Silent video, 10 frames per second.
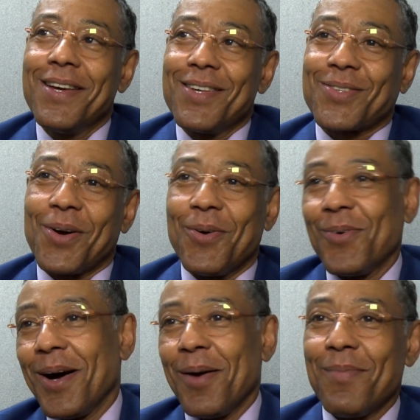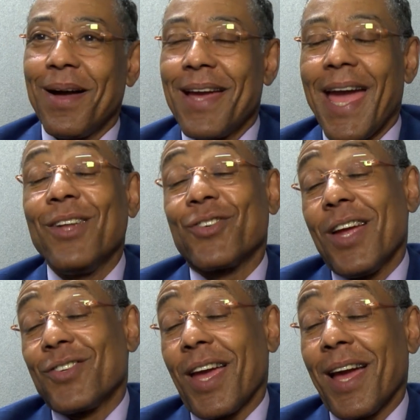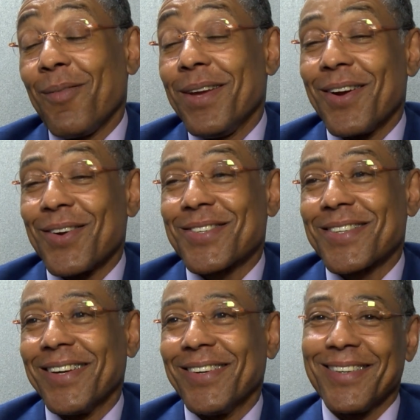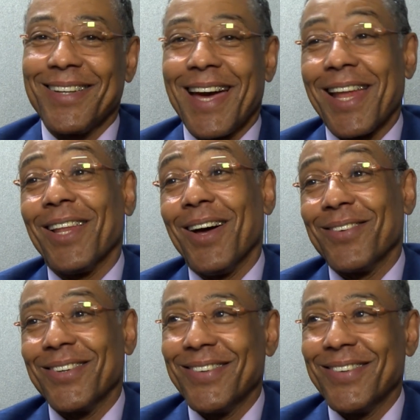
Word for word: So um, hey JJ, I'm here still, and I love you.